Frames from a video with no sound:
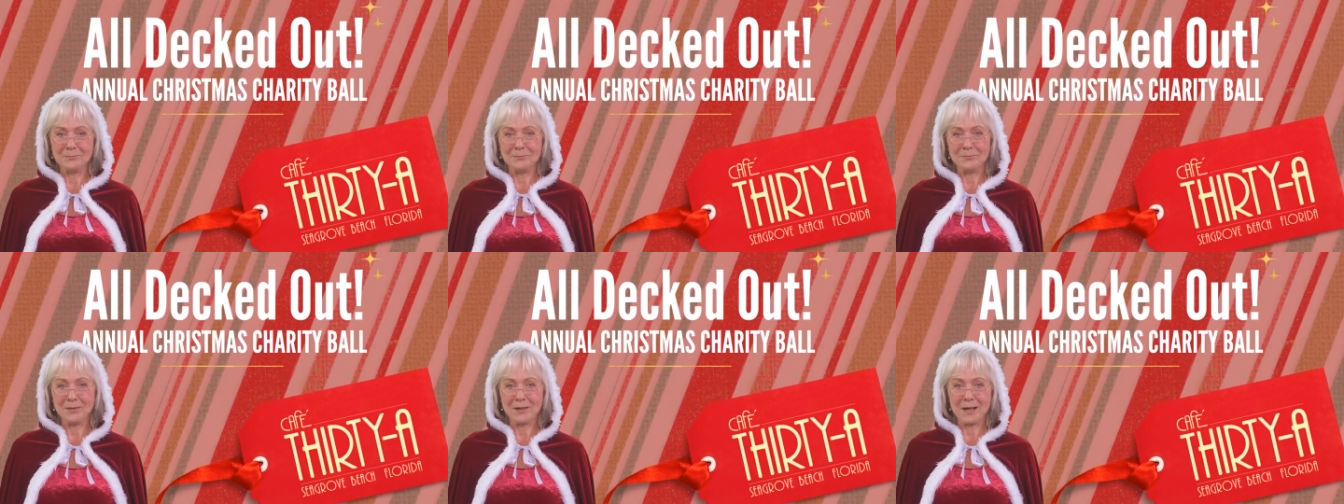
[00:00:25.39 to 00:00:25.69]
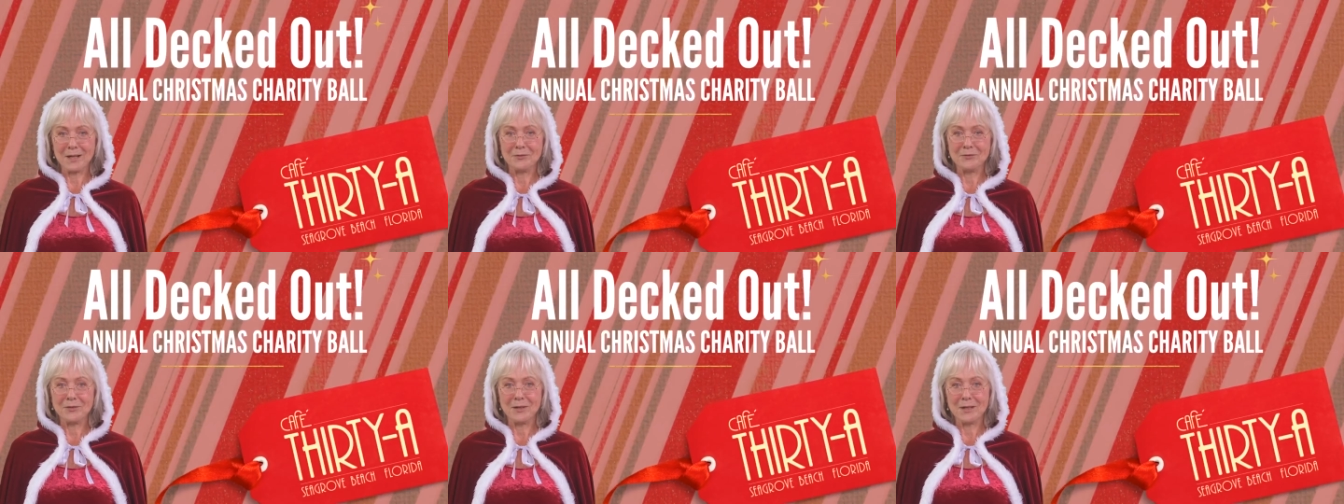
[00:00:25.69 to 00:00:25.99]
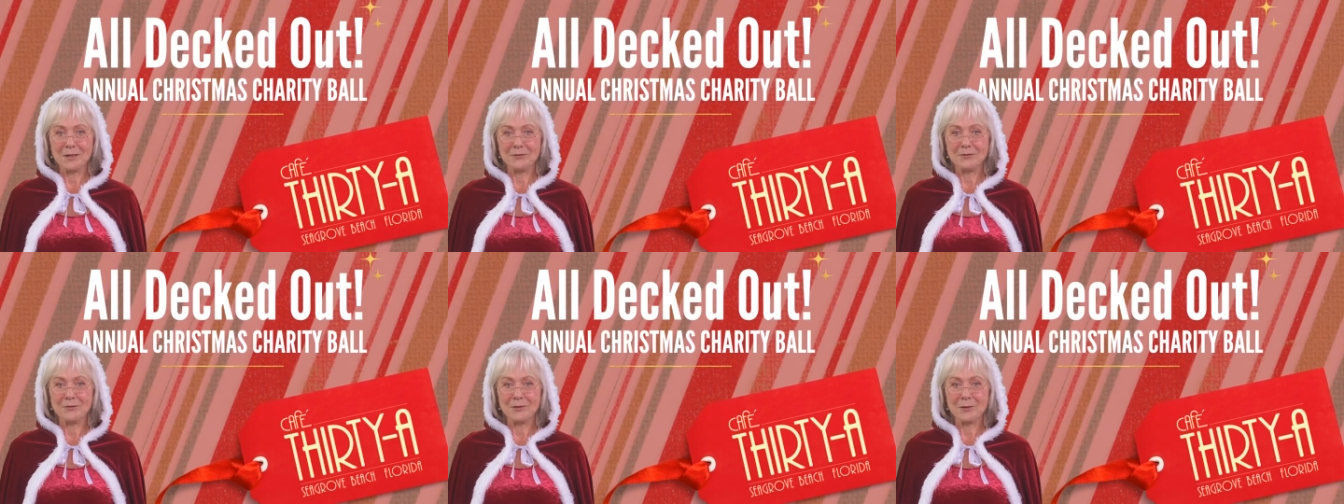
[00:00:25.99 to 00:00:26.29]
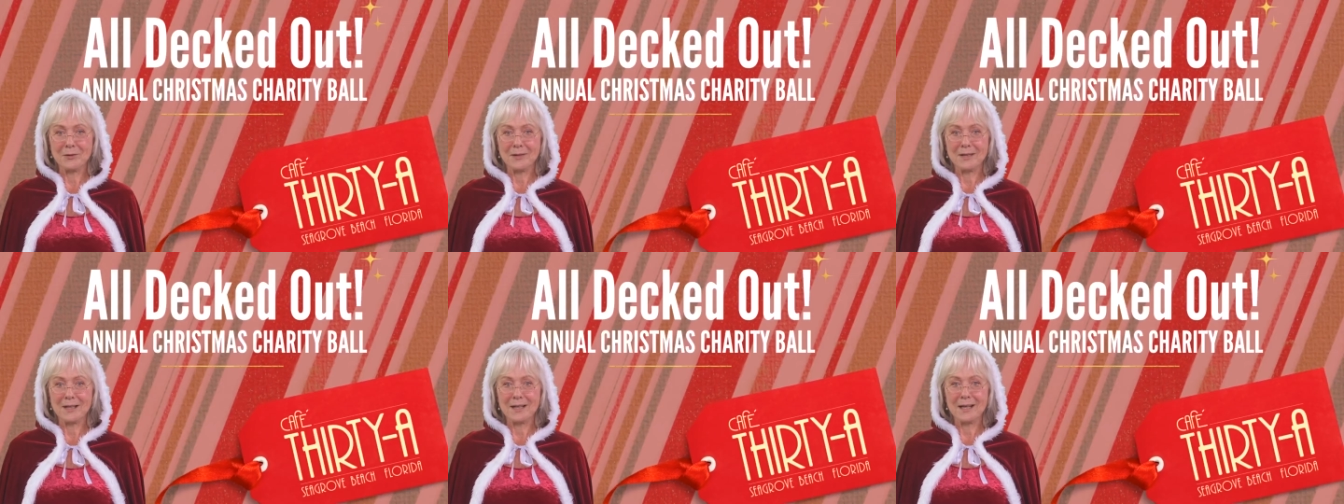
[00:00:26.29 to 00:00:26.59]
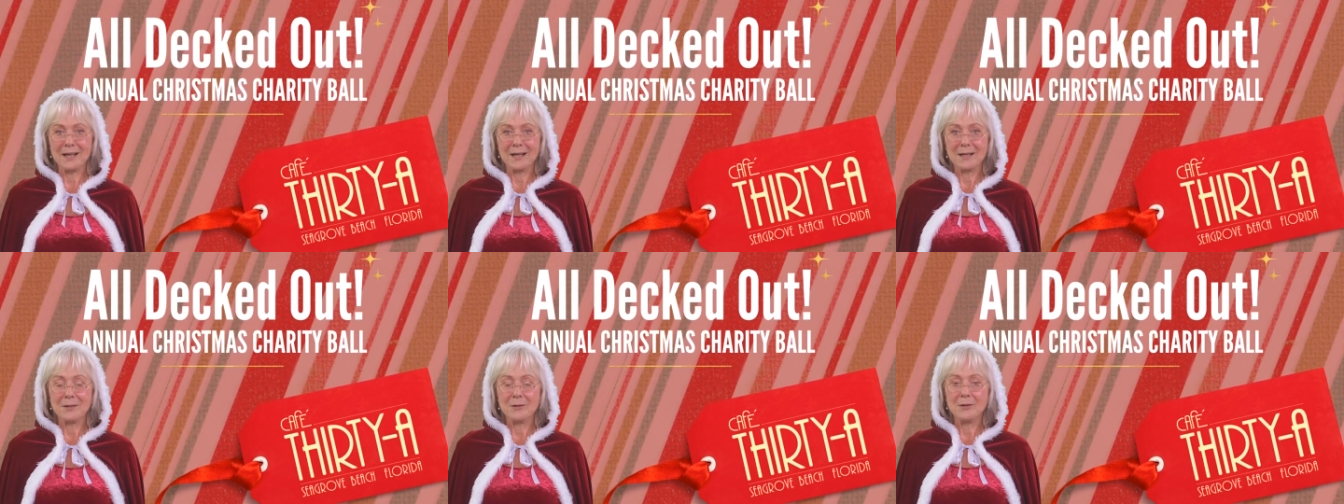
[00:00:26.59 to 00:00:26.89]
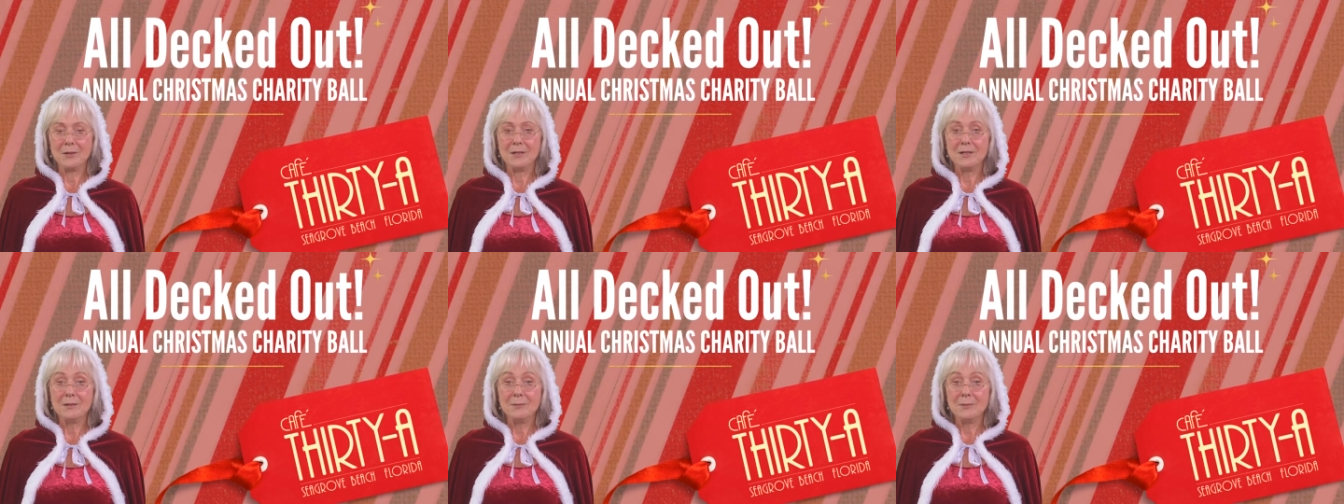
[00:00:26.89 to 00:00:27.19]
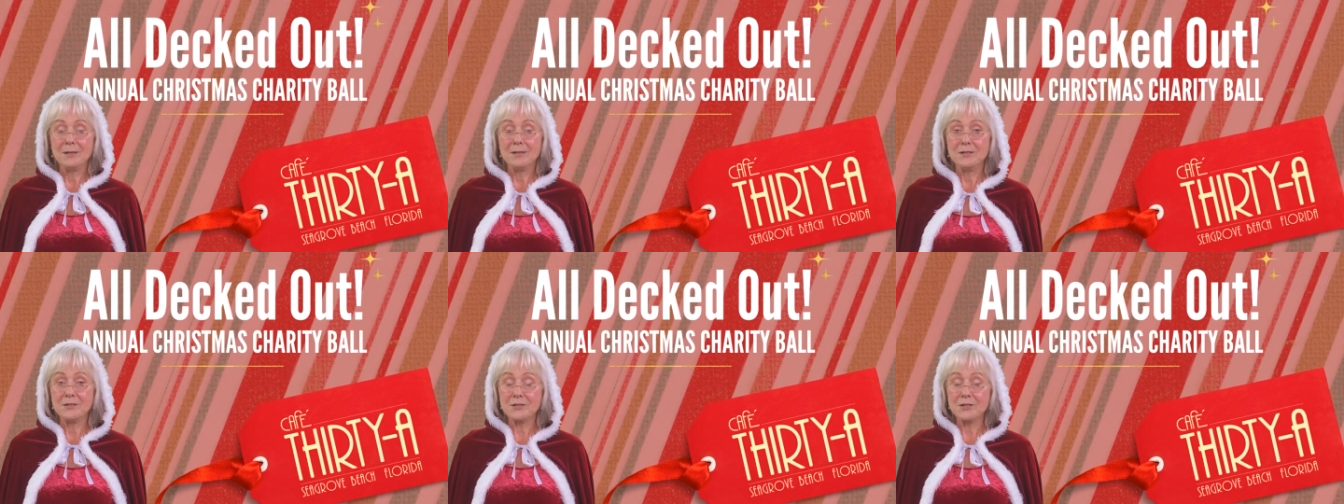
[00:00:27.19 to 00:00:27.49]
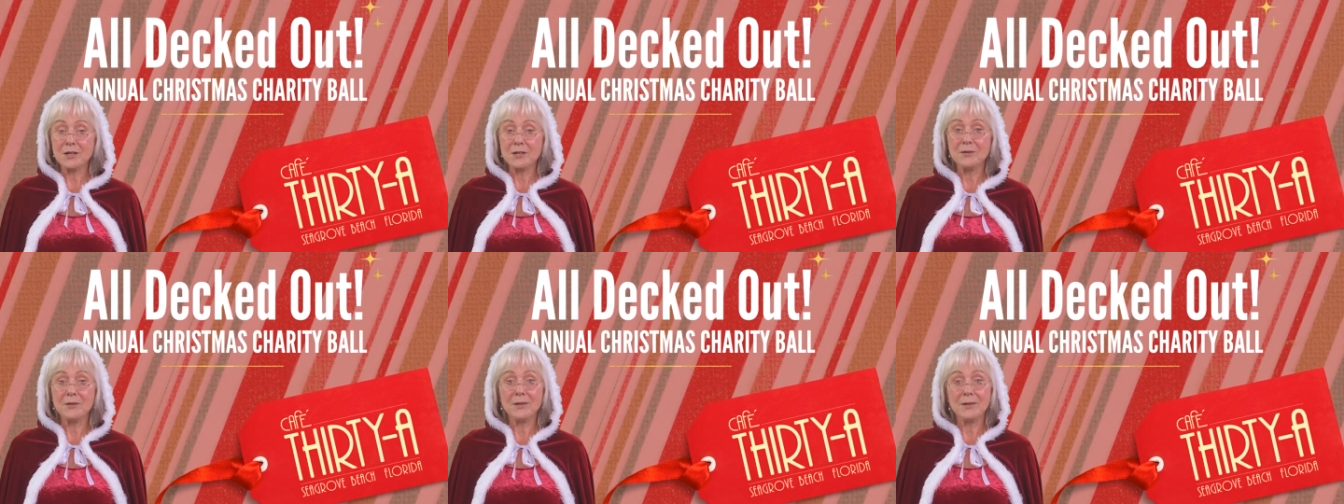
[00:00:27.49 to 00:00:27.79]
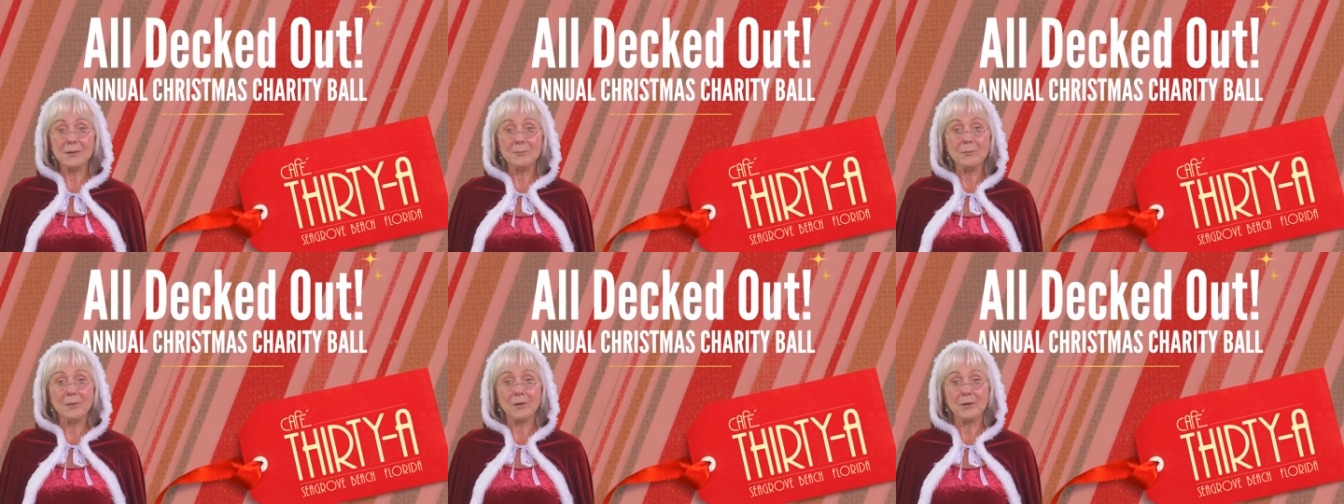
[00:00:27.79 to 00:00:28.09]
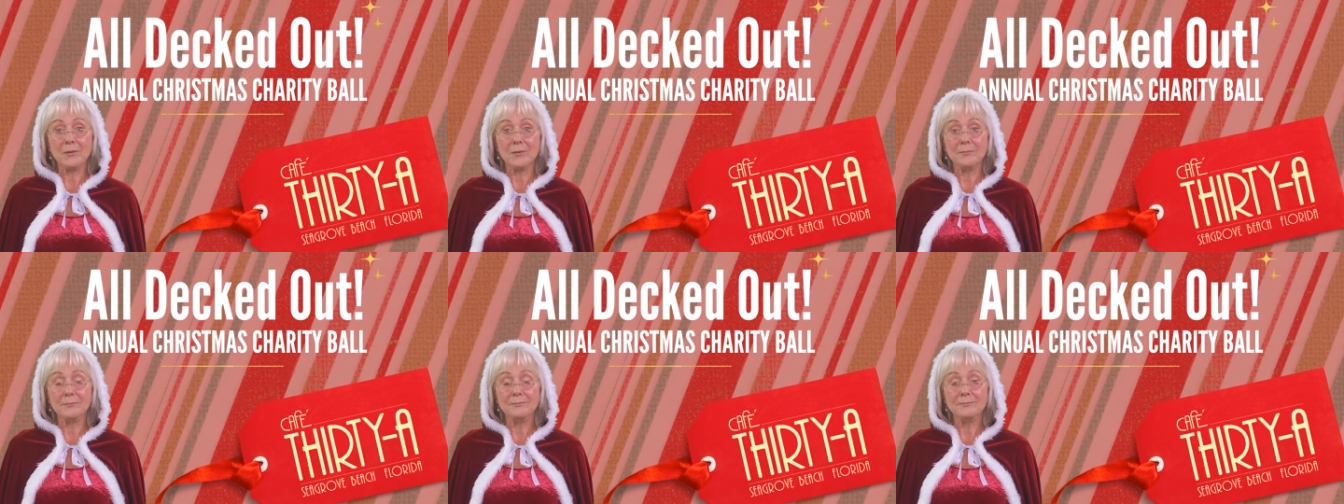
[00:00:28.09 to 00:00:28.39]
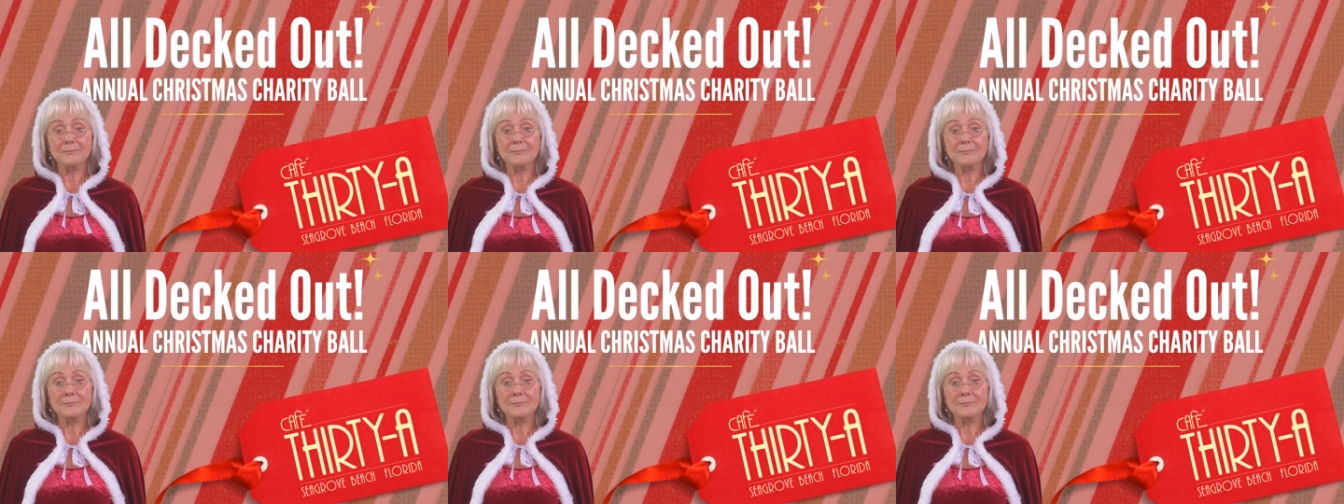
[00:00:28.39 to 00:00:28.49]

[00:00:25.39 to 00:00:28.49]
Cafe thirty A Christmas Charity Ball.